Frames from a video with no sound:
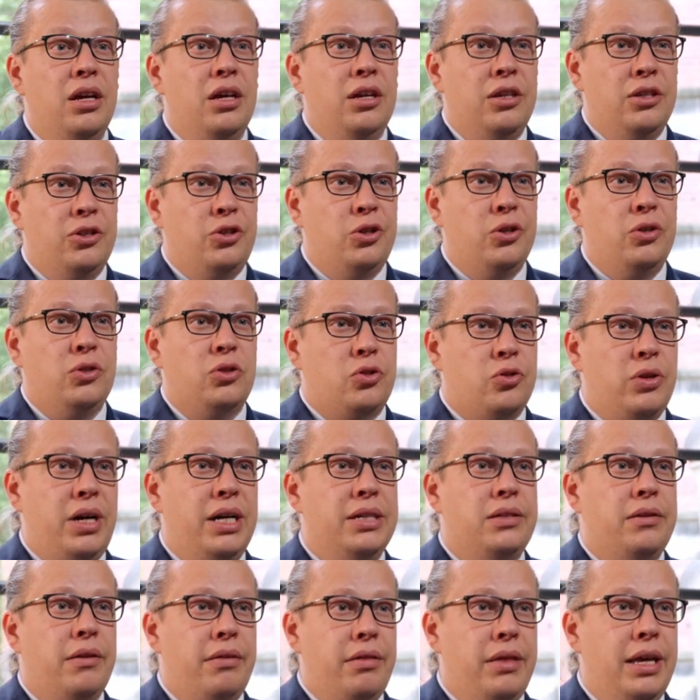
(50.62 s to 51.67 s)
Just try
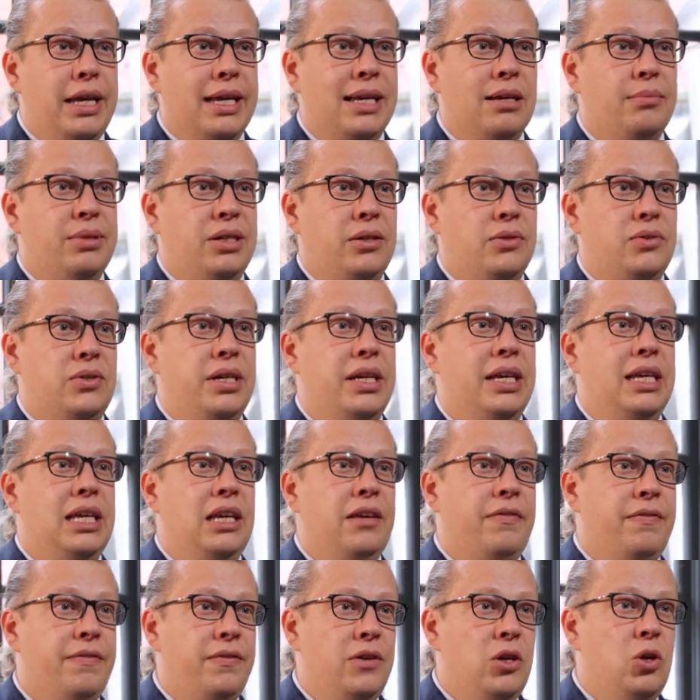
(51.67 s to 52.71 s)
to think about it.
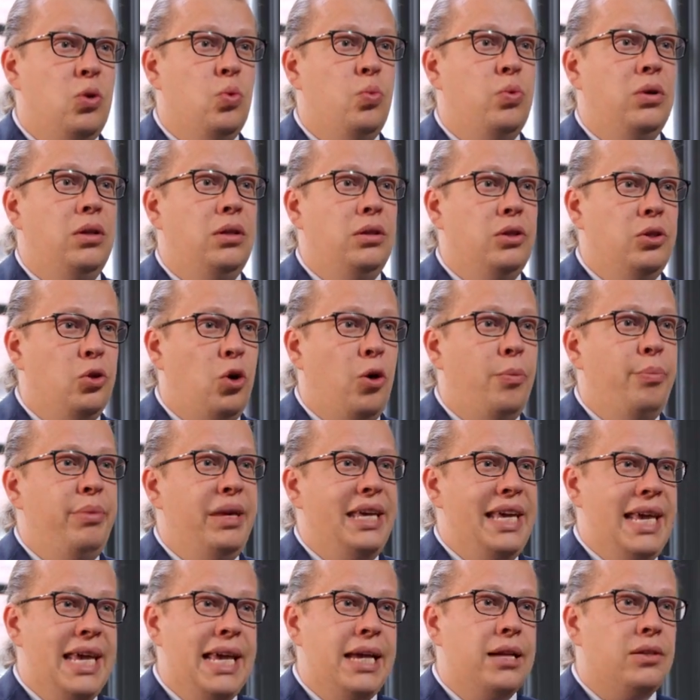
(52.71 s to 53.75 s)
If you will not be
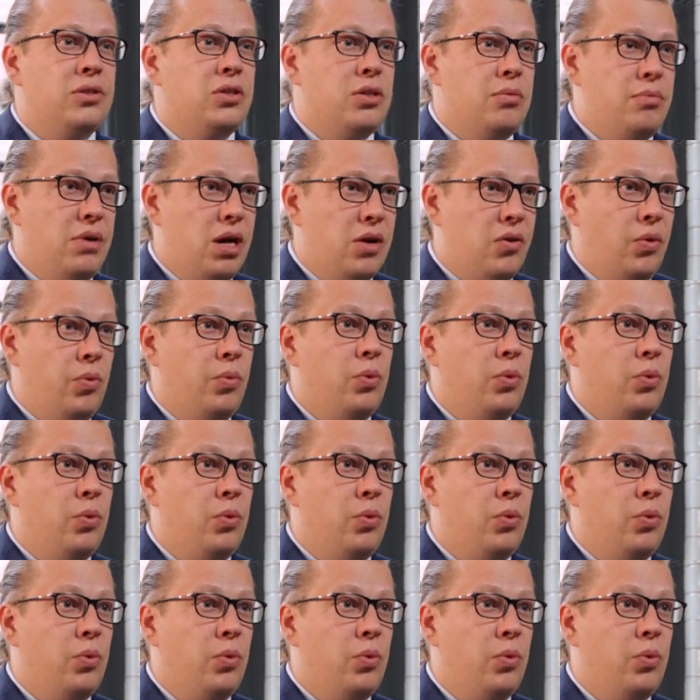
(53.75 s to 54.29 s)
here tomorrow,